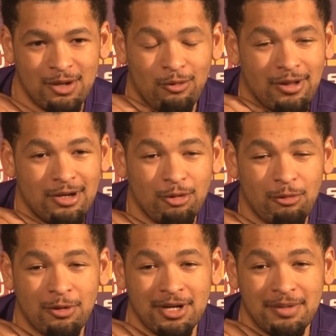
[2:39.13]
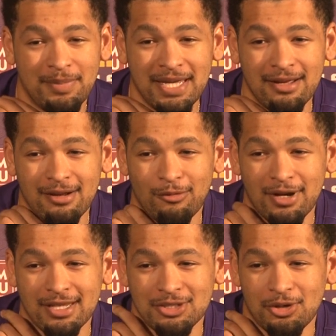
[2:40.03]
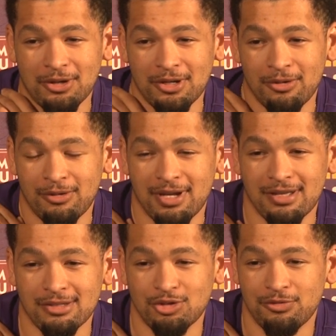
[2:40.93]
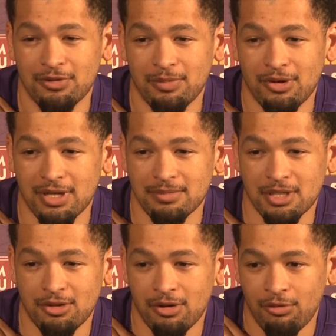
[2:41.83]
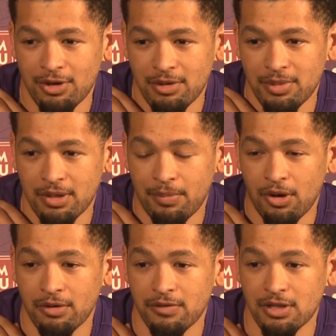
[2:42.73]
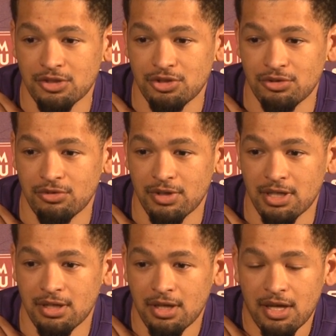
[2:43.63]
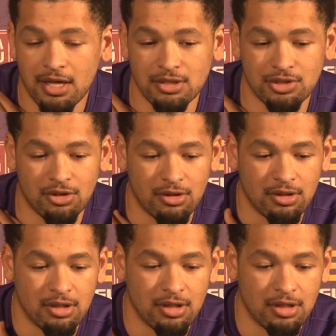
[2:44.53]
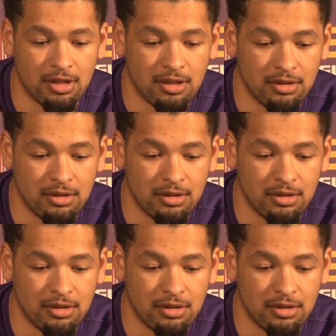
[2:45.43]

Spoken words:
Well, I knew I wanted to be here when I started going to LSU football games. I knew I wanted to be a part of LSU and saw the,